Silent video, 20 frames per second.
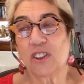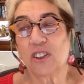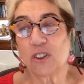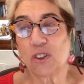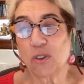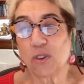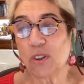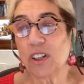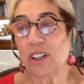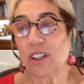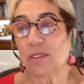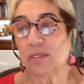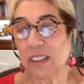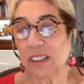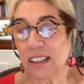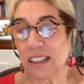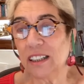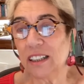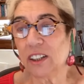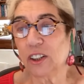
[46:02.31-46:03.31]
story of
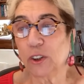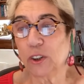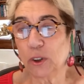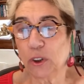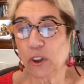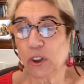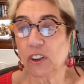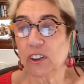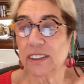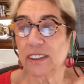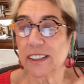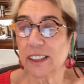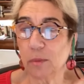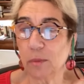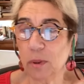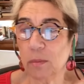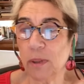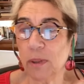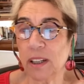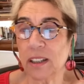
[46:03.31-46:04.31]
Lena
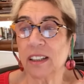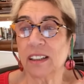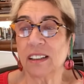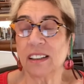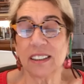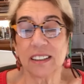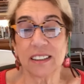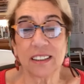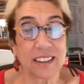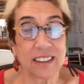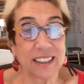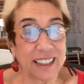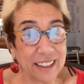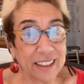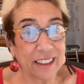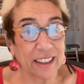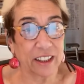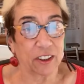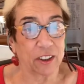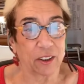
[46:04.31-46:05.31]
Kuchler-Silberman is
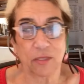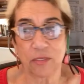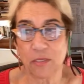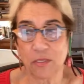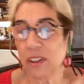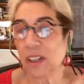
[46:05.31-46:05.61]
in there.